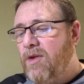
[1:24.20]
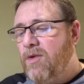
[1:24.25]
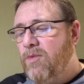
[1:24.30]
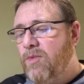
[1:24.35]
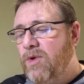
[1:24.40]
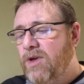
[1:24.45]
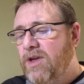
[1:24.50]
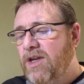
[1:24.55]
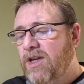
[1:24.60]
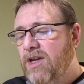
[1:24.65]

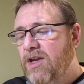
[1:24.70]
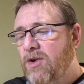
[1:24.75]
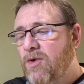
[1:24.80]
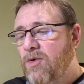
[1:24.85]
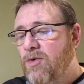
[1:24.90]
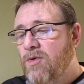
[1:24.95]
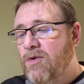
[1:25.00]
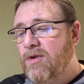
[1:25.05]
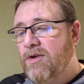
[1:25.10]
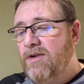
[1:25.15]
we can
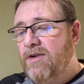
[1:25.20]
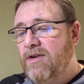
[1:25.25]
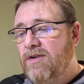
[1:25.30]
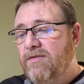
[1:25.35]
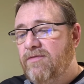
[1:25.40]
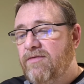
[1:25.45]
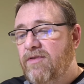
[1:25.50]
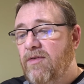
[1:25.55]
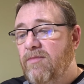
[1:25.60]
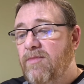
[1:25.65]
go
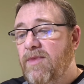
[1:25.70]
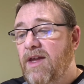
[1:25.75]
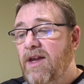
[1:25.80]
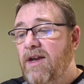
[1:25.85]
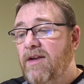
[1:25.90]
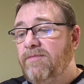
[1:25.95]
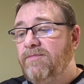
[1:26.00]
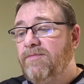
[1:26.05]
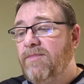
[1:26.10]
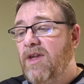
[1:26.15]
from
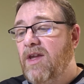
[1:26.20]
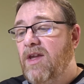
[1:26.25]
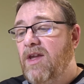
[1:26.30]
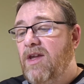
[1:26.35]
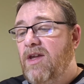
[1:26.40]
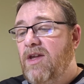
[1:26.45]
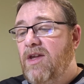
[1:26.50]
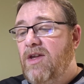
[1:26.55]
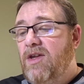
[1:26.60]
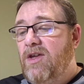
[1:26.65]
there.
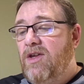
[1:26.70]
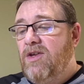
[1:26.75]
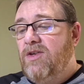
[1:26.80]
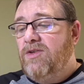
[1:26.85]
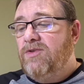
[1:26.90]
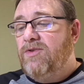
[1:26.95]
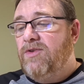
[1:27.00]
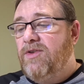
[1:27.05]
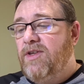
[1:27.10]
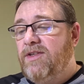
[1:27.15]

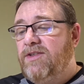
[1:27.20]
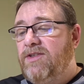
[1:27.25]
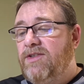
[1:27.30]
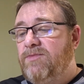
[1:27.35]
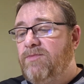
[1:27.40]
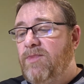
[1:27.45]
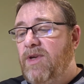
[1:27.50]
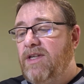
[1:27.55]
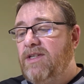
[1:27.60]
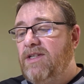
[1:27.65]
So this is
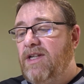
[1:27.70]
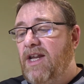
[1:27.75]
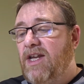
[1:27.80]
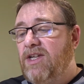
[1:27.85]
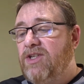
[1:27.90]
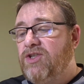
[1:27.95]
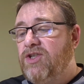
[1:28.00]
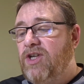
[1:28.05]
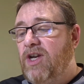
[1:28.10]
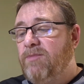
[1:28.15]
basically a
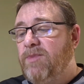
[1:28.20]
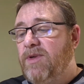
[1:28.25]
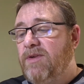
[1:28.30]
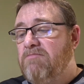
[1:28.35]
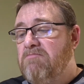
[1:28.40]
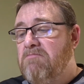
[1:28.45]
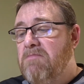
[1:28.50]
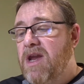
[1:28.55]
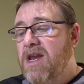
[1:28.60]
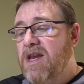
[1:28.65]
Shepherd
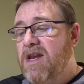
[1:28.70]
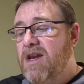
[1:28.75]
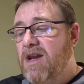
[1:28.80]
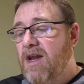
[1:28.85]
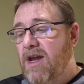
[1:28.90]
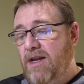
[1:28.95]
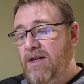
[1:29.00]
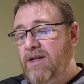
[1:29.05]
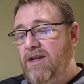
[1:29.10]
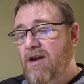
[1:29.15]
Mean
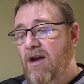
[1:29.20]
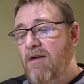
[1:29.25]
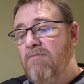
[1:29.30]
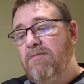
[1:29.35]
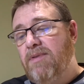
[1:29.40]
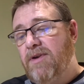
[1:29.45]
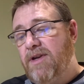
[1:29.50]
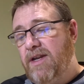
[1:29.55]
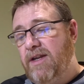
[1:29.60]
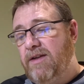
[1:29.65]
and
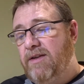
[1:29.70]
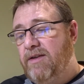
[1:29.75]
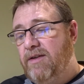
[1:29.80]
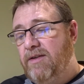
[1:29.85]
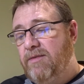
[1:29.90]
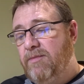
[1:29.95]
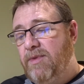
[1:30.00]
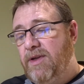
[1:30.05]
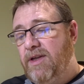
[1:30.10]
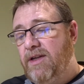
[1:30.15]
Company
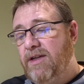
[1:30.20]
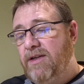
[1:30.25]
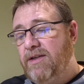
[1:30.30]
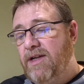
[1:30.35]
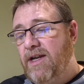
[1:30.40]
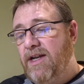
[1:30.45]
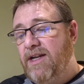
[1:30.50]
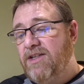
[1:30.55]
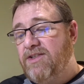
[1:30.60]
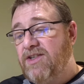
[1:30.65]
beer,
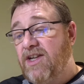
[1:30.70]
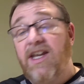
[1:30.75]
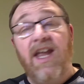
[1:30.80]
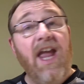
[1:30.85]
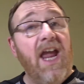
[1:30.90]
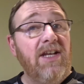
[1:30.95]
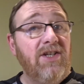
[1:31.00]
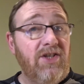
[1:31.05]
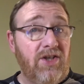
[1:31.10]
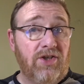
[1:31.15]
and it's a
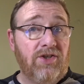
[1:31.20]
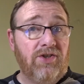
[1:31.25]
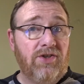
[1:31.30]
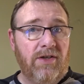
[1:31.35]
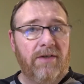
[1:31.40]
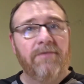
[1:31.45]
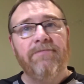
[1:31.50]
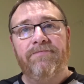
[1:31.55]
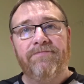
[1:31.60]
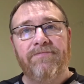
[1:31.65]

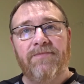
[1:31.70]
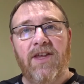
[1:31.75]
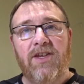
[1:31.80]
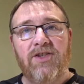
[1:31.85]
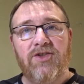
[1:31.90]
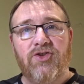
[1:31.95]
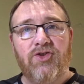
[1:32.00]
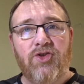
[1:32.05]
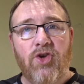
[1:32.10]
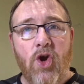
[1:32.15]
Kentish
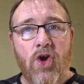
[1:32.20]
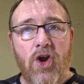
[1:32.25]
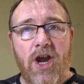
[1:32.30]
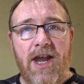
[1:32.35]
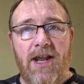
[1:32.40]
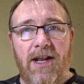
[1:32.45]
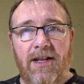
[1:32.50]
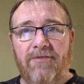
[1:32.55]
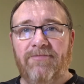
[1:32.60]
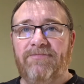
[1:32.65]
strong
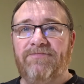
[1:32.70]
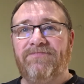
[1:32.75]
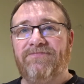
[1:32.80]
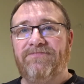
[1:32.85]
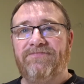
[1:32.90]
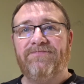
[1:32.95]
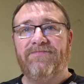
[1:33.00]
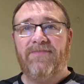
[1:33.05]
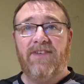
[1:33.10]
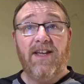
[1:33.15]
ale.
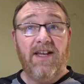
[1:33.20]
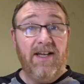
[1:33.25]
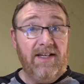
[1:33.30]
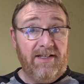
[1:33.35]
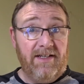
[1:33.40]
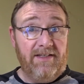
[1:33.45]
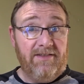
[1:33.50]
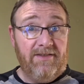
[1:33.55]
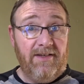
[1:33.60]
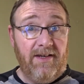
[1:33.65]
I
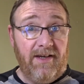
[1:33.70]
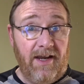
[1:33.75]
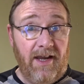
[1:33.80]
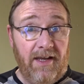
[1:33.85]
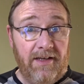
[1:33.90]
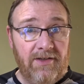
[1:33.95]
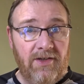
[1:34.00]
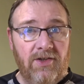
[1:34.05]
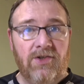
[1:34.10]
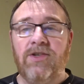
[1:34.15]
did say
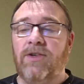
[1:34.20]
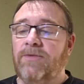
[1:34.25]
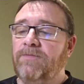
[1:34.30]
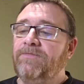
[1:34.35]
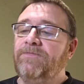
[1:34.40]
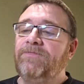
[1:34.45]
Kentish,